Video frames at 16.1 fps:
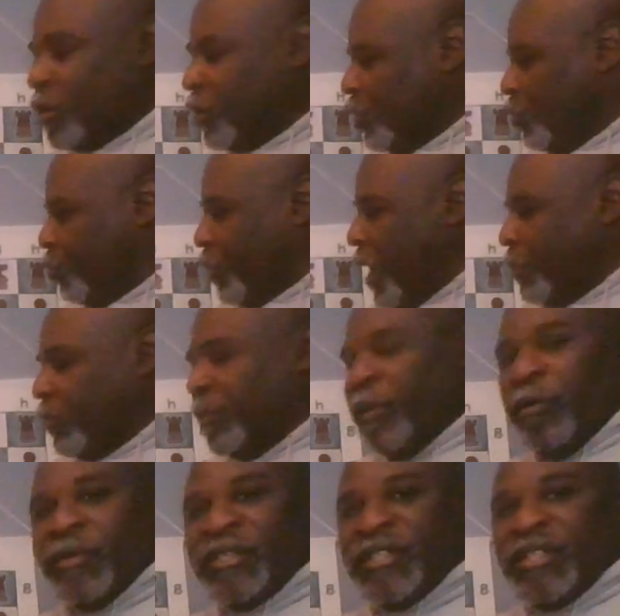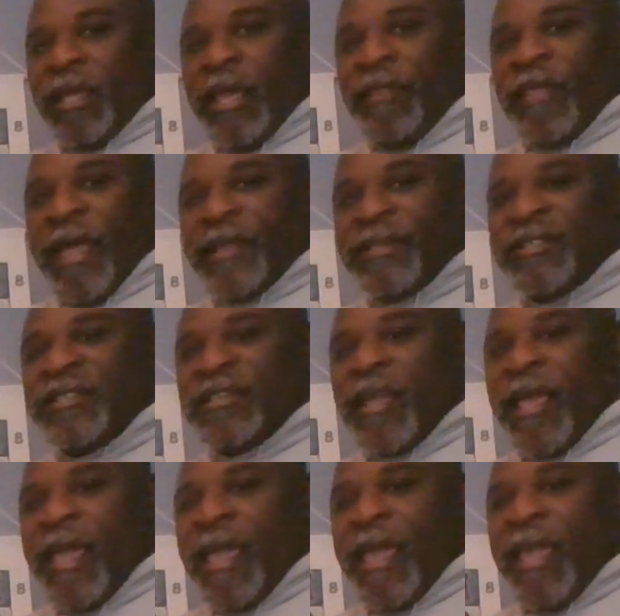You probably would say that's
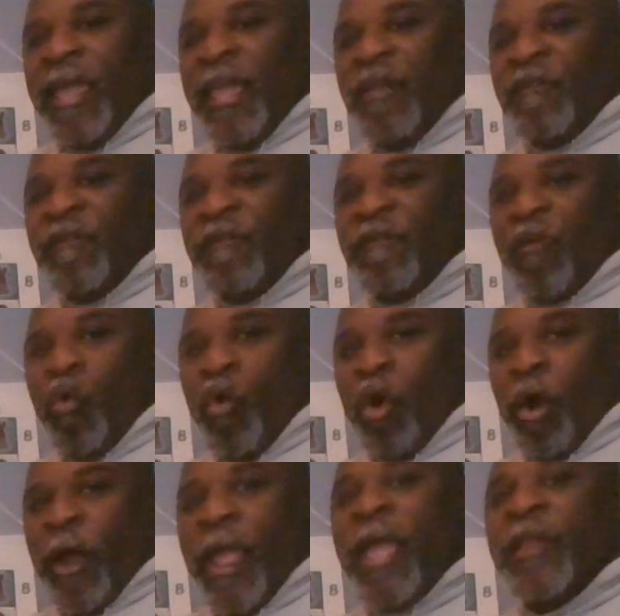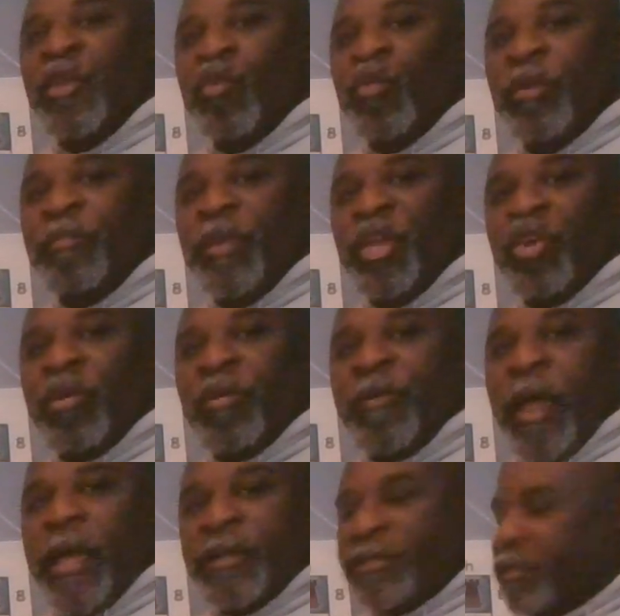A4, and you would be
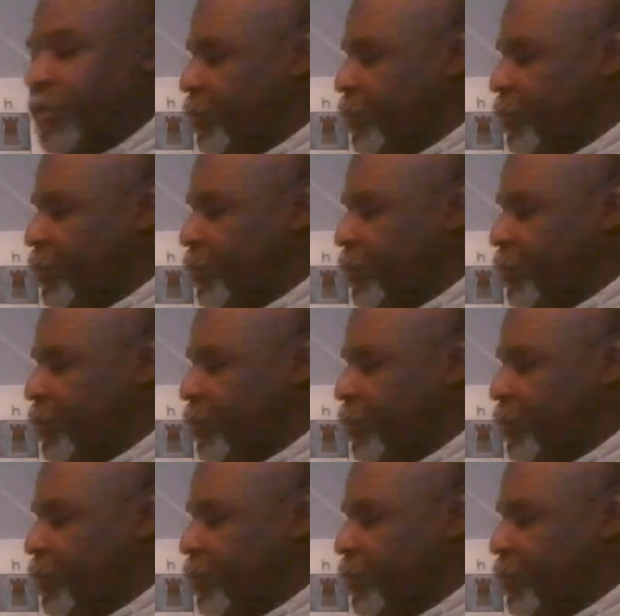correct.